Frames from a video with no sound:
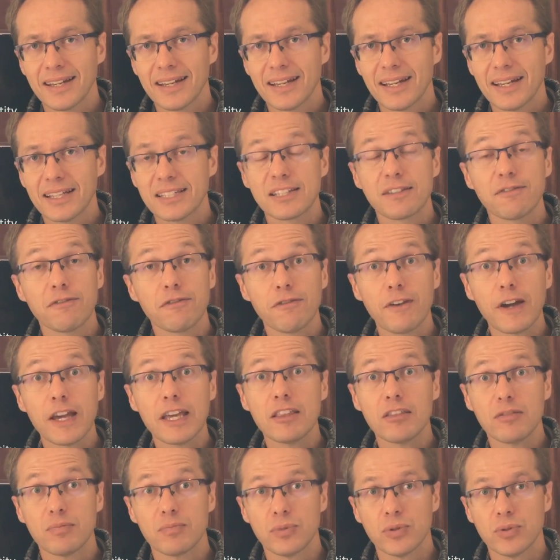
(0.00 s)
It's a faith
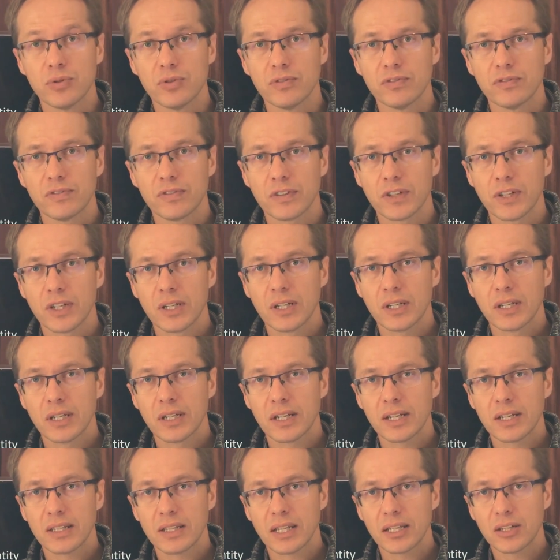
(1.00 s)
move
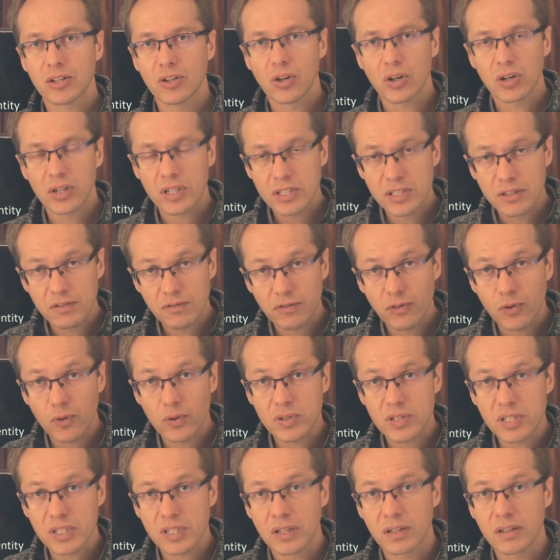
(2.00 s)
uh, that God is
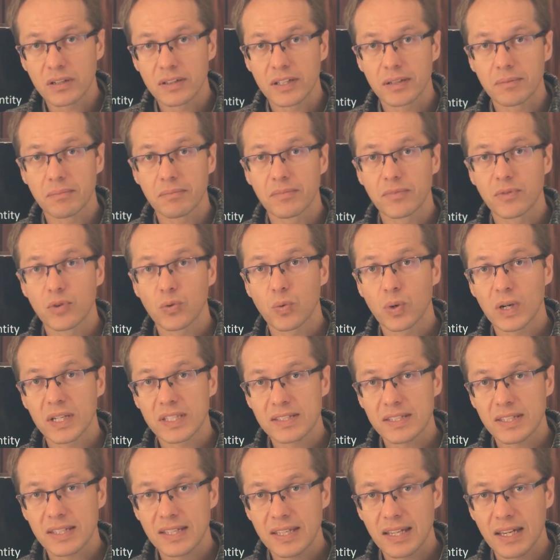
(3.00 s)
enforcing on them
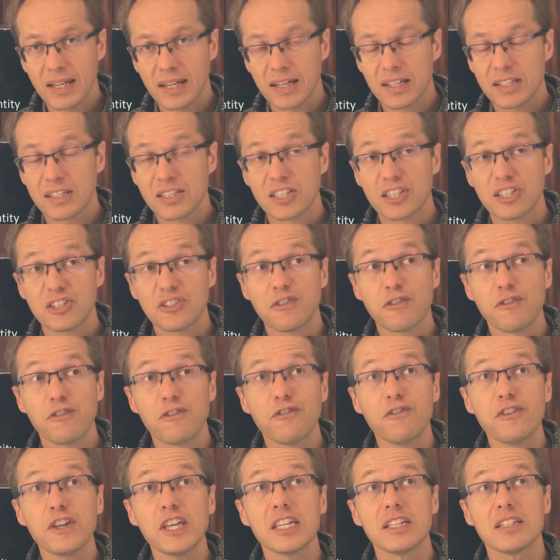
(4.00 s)
once a year. It's this
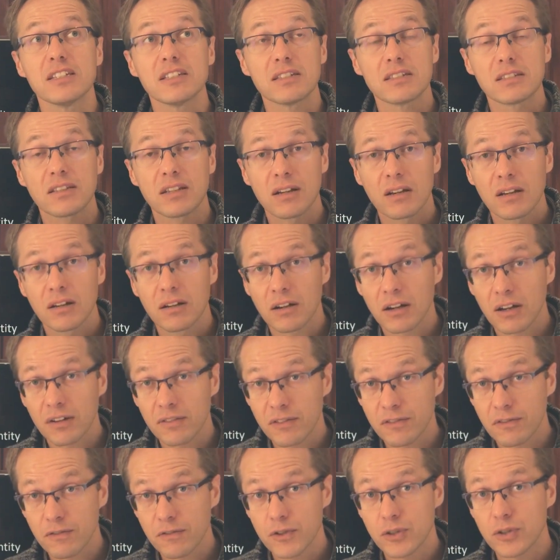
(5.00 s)
feast of
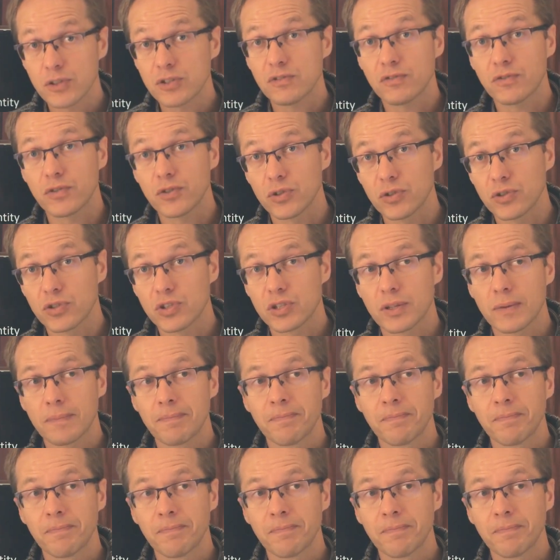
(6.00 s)
the first fruits.